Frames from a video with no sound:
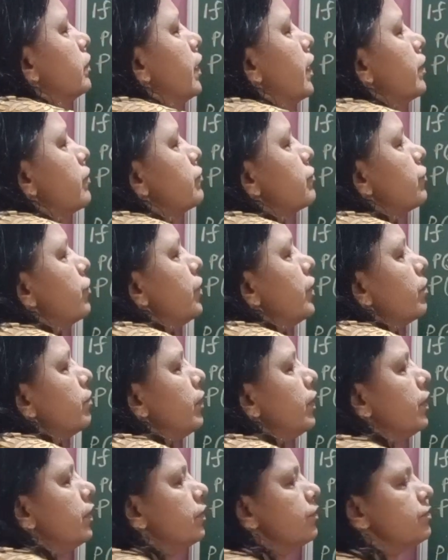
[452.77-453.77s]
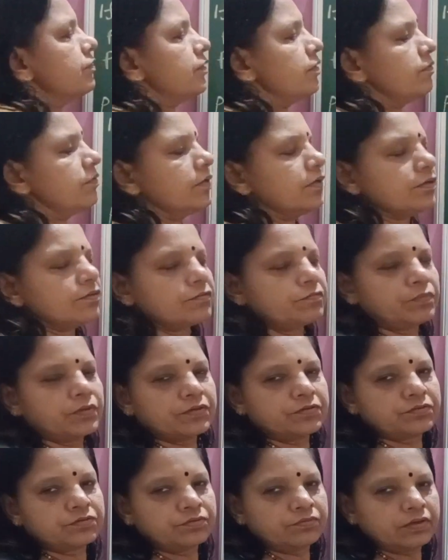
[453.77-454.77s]
x square minus 7x
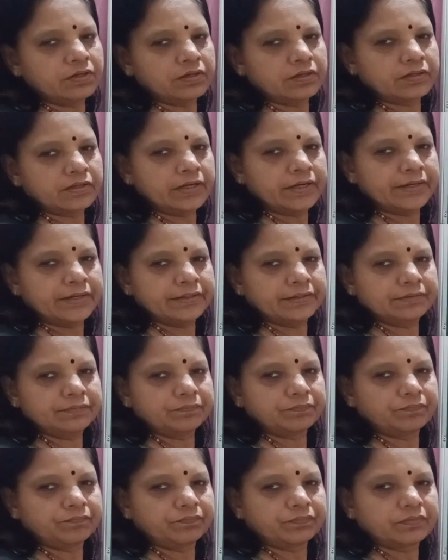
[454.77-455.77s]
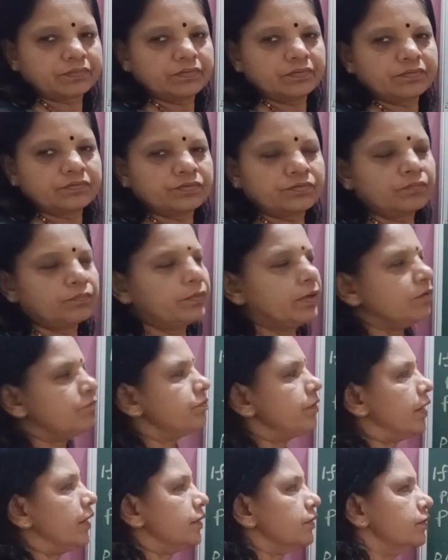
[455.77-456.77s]
plus 12, right? So by
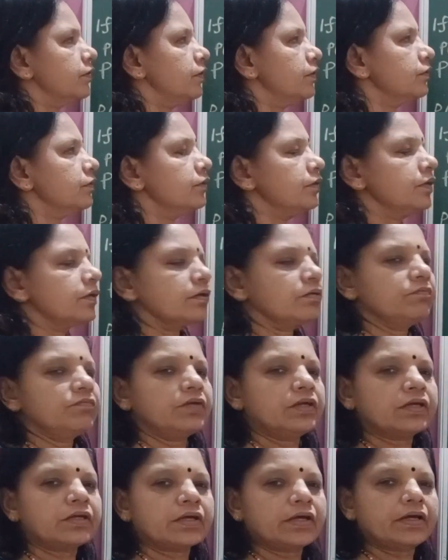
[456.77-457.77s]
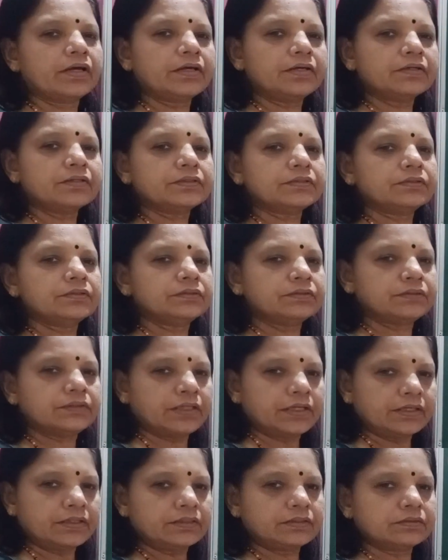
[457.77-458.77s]
factor theorem we can
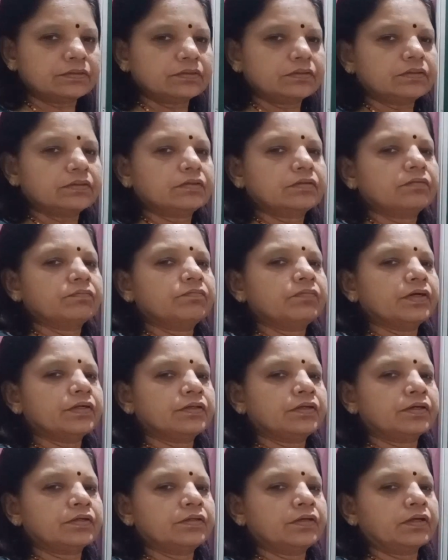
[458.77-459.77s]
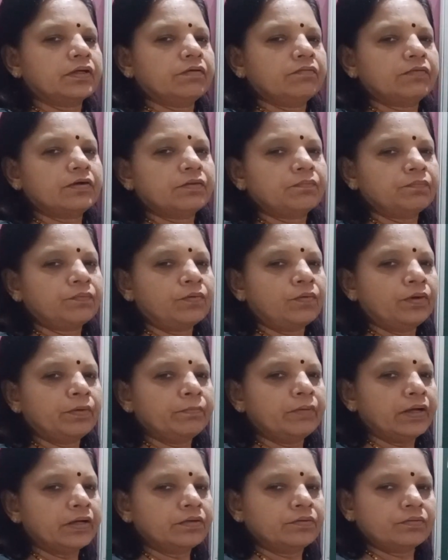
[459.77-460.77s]
check whether the given
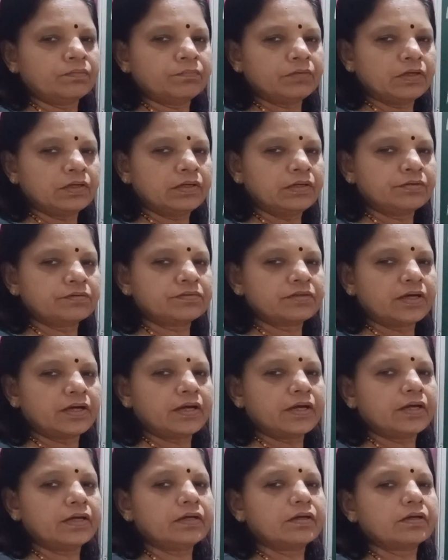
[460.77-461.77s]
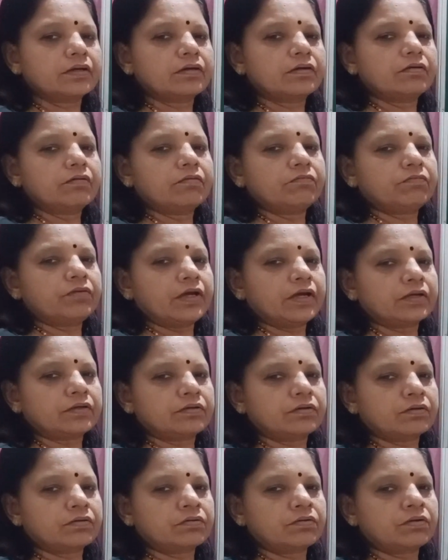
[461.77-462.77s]
binomial is a
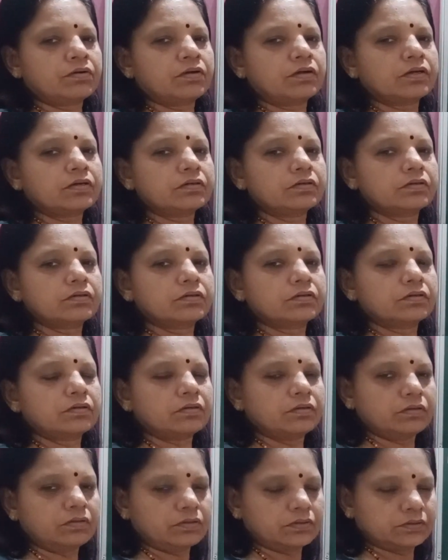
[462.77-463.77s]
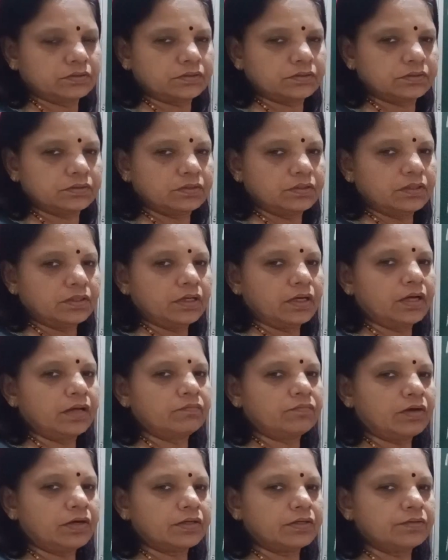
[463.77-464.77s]
factor or not.
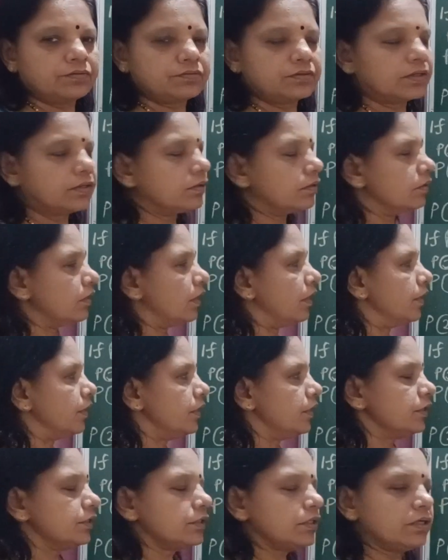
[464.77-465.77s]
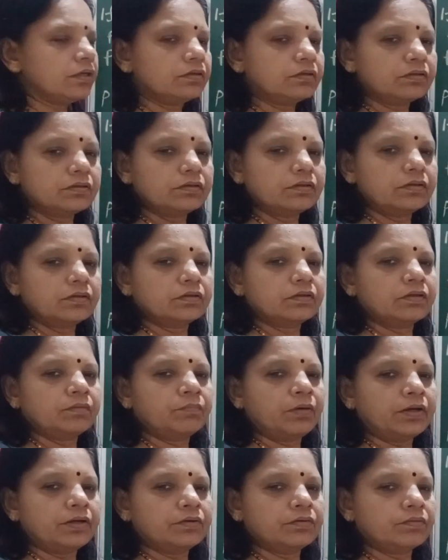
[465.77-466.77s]
And what is the condition? The
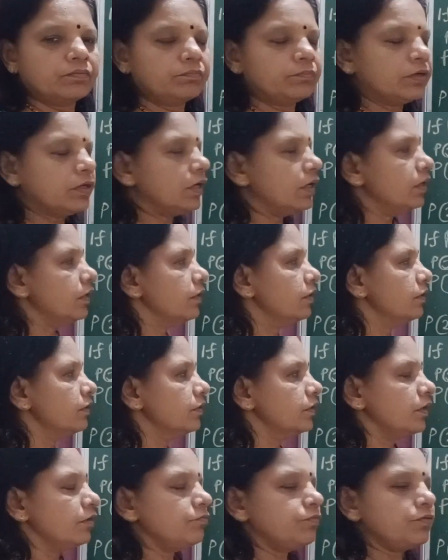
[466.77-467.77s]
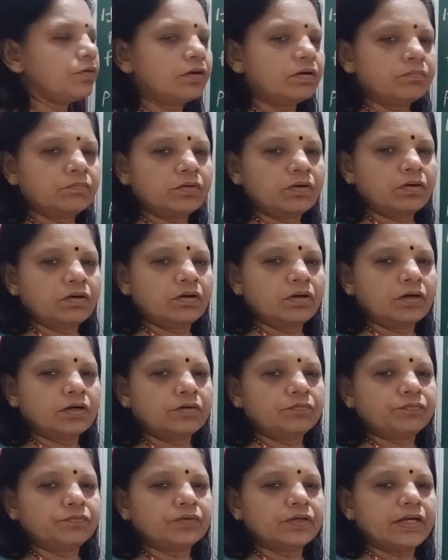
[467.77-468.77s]
binomial in the form
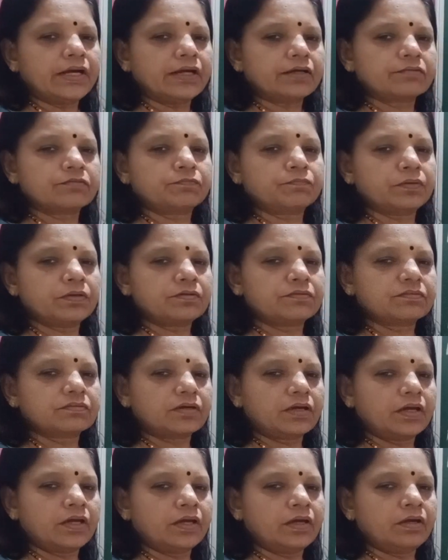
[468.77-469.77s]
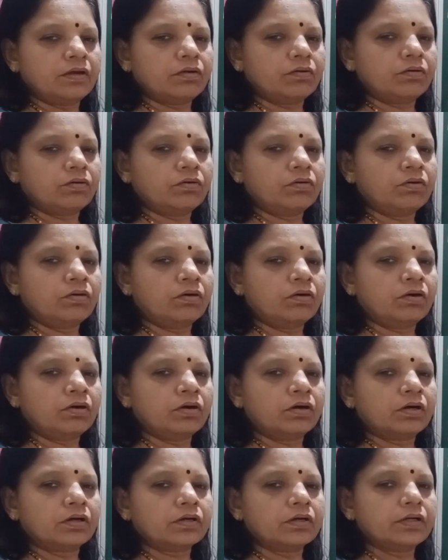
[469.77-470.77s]
of x plus a
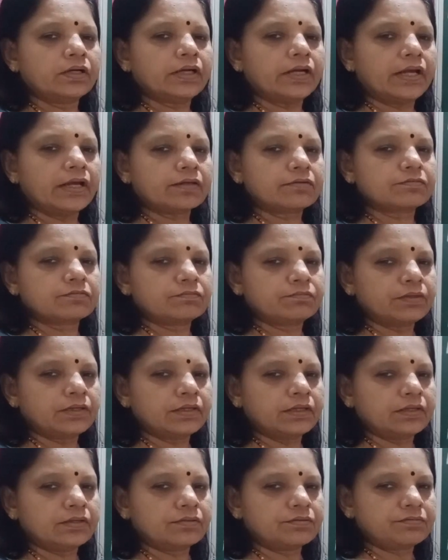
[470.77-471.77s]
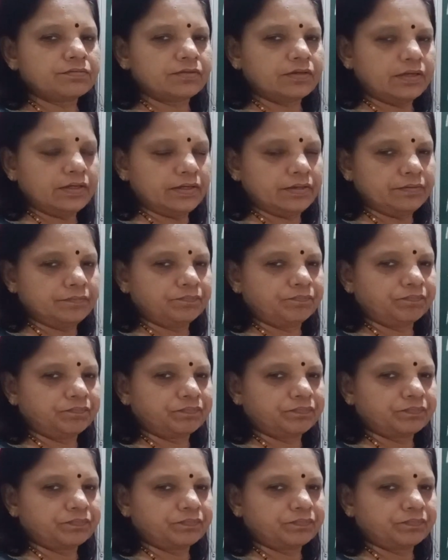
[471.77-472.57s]
or x minus a.